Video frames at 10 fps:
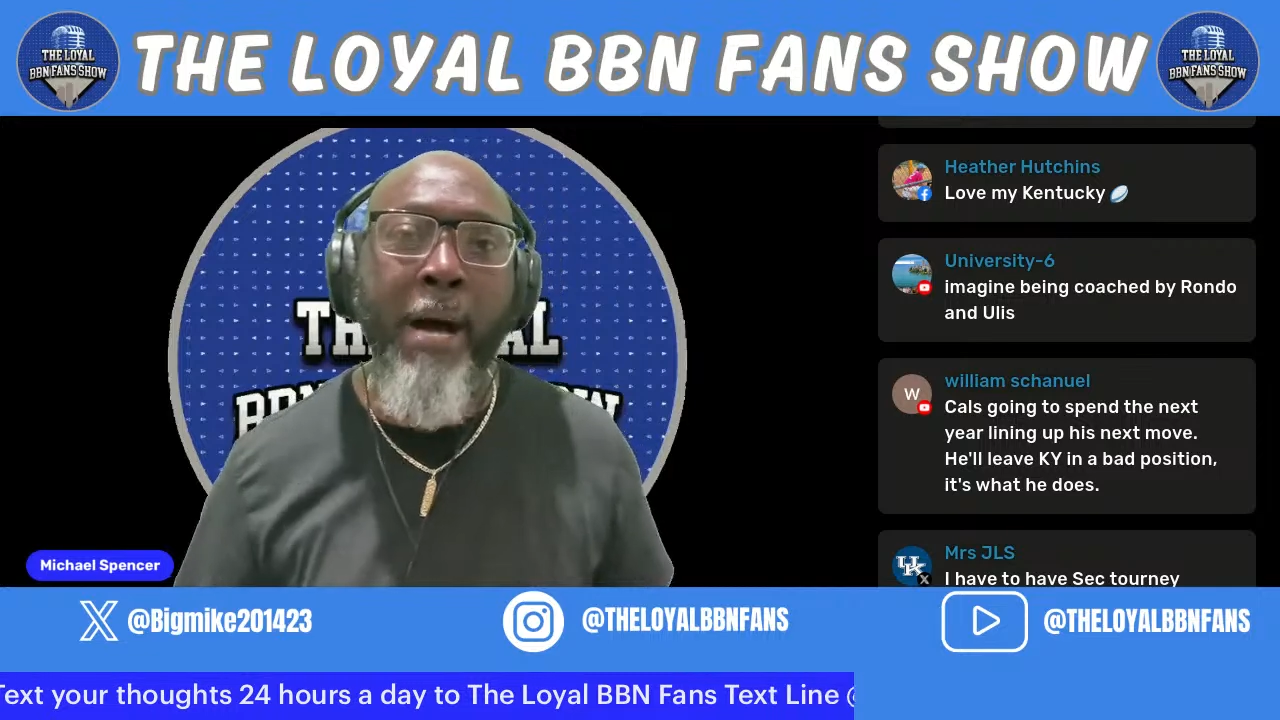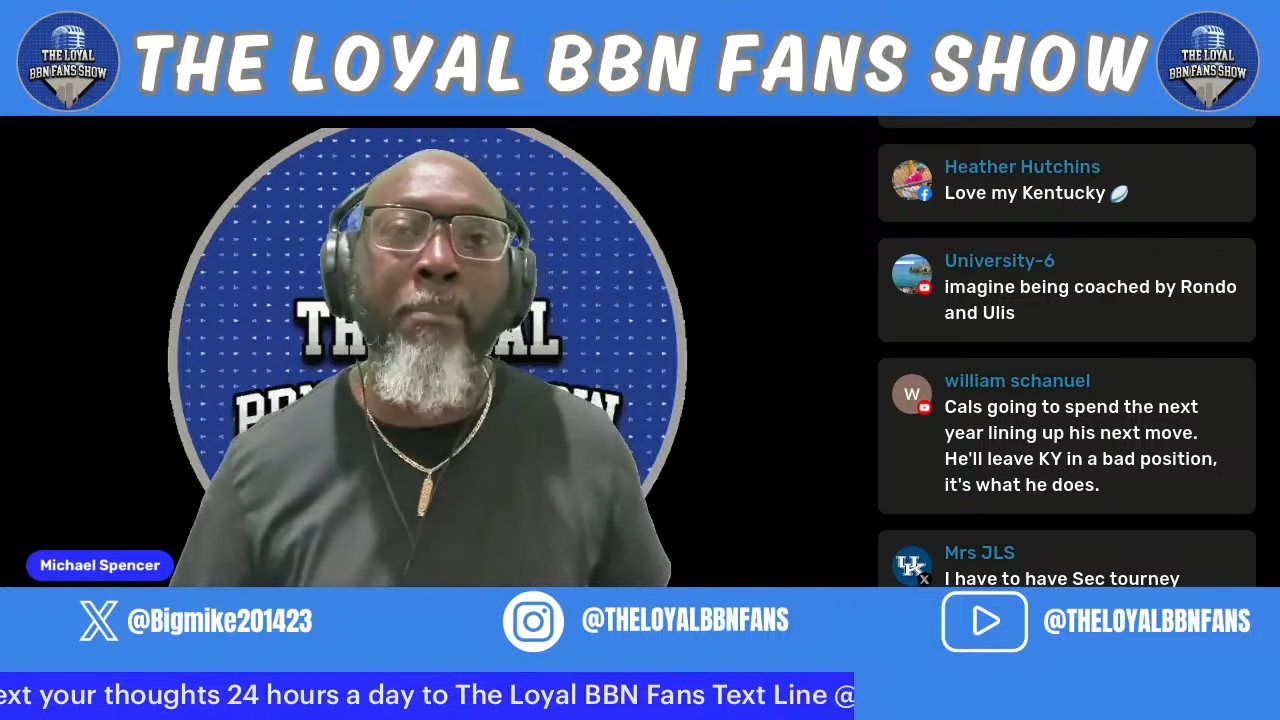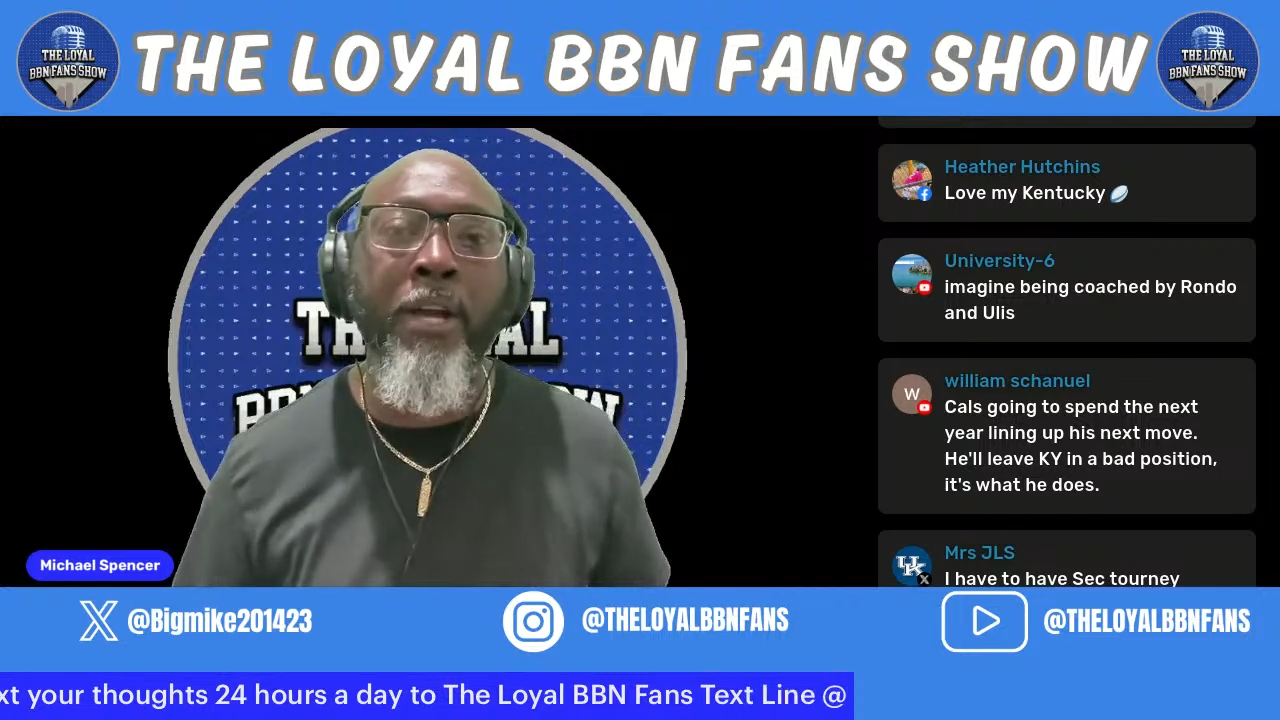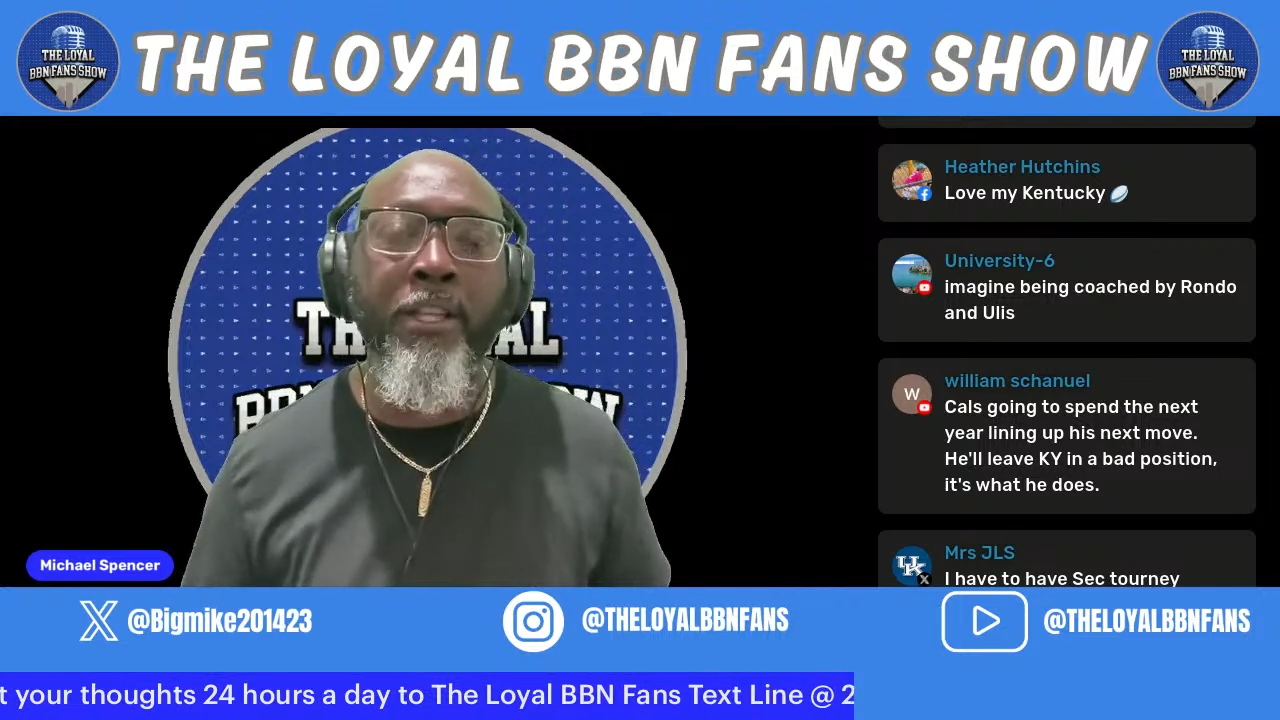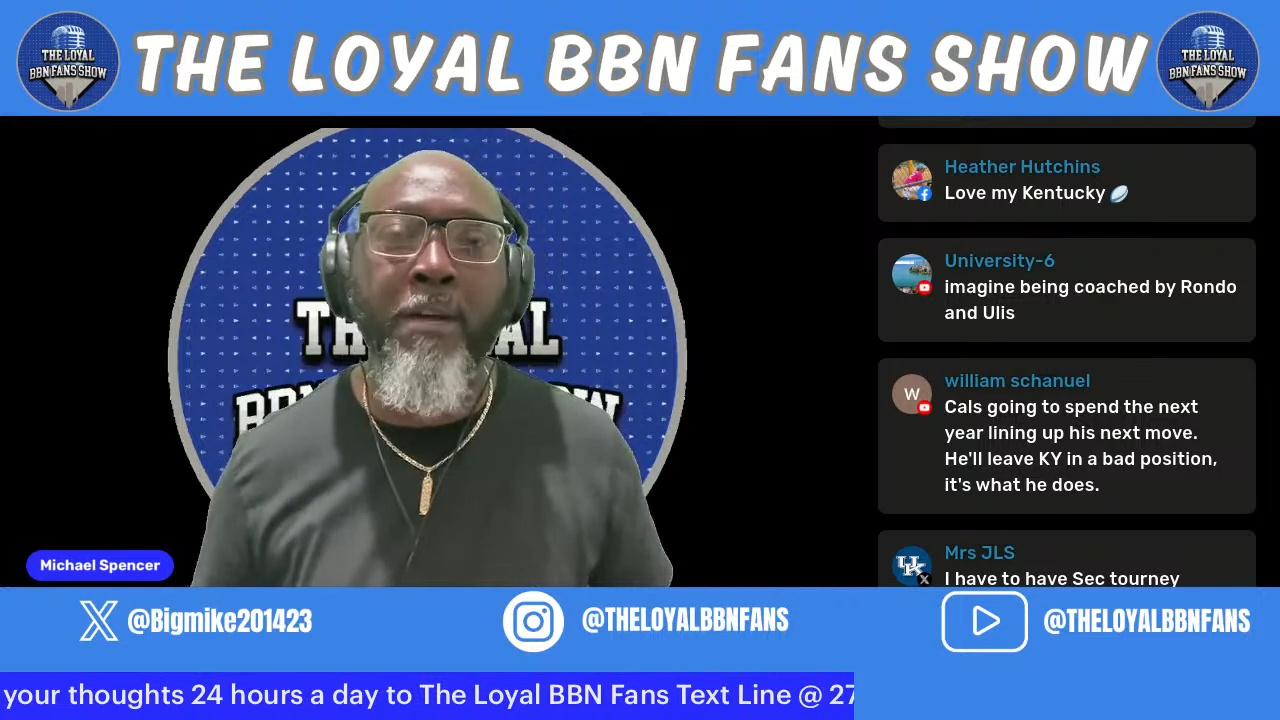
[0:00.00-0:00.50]

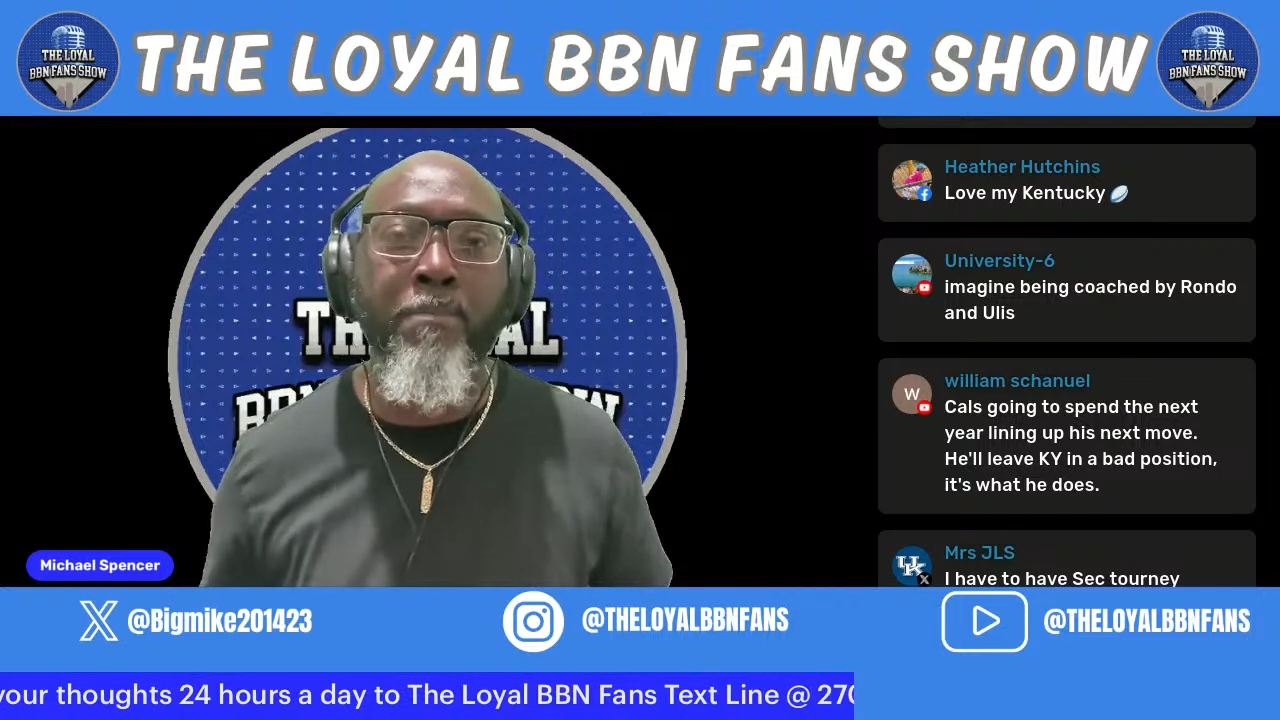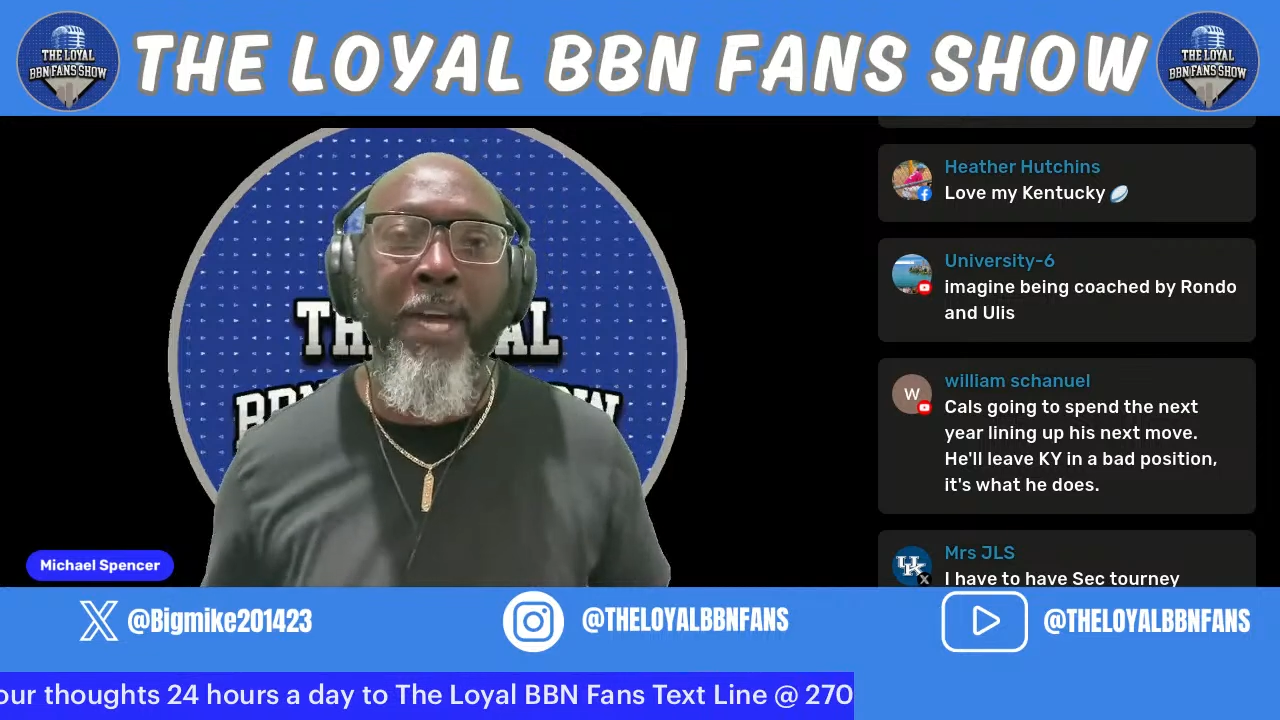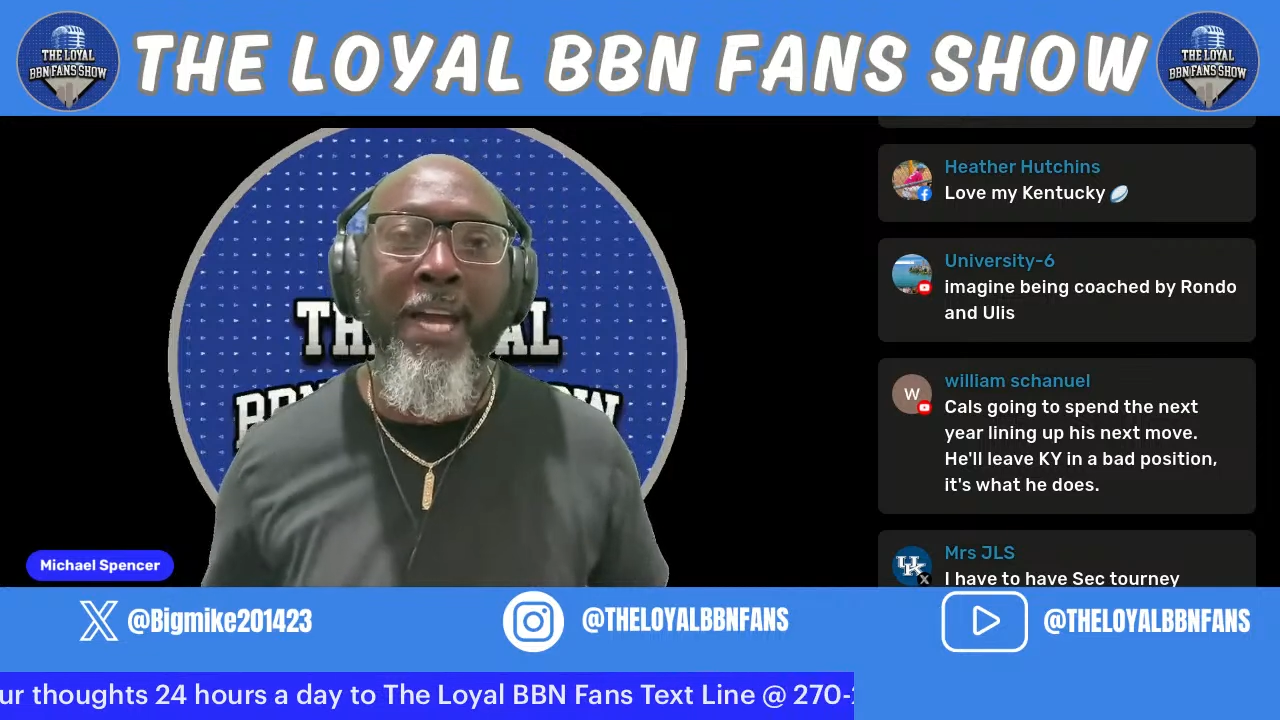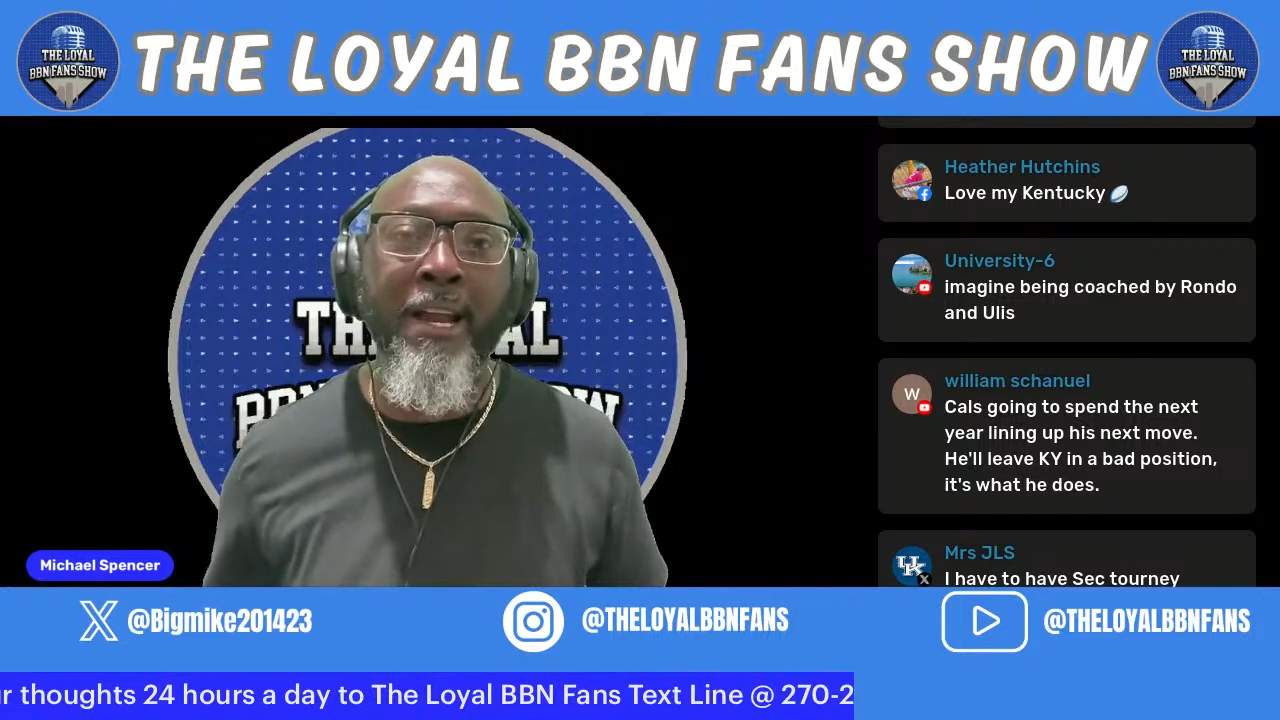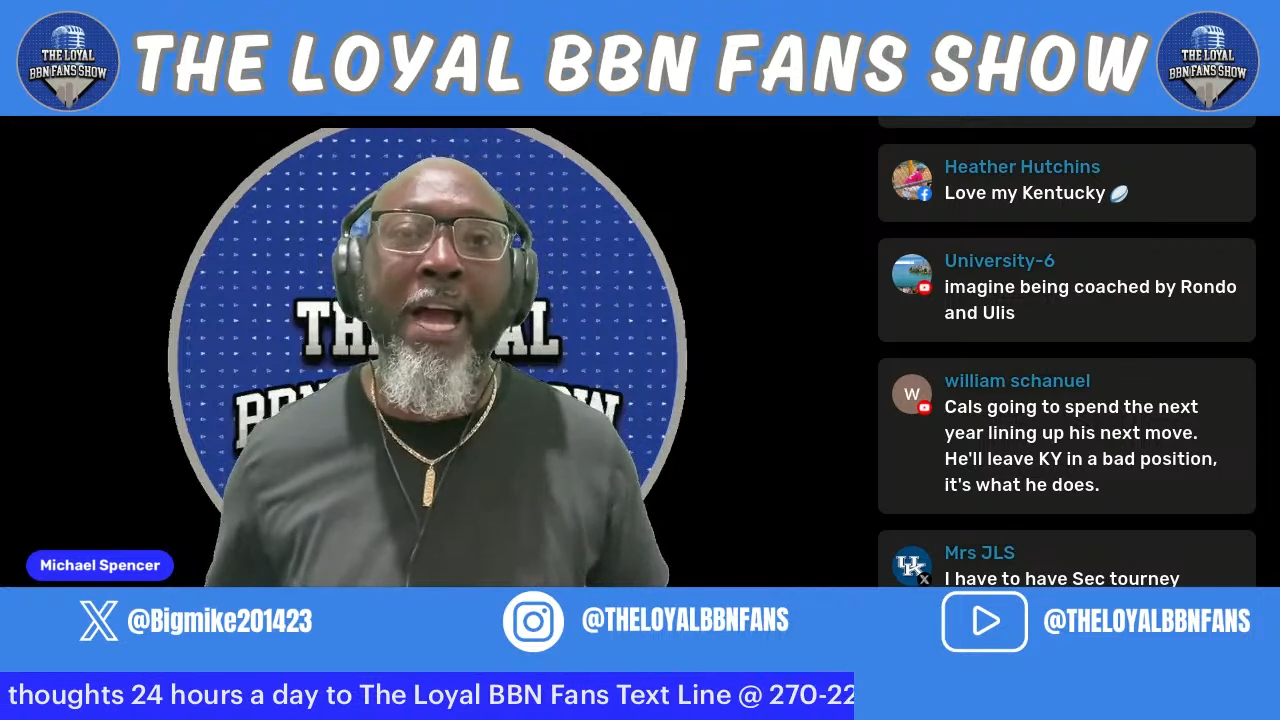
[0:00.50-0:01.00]
I'm looked at being